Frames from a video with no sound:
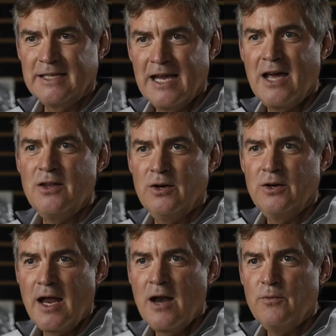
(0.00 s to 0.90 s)

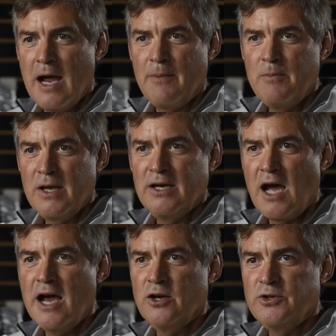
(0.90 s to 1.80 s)
together and wrap them in
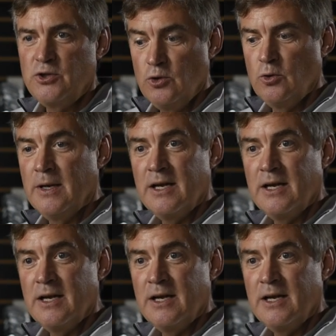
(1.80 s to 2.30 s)
an iron tube,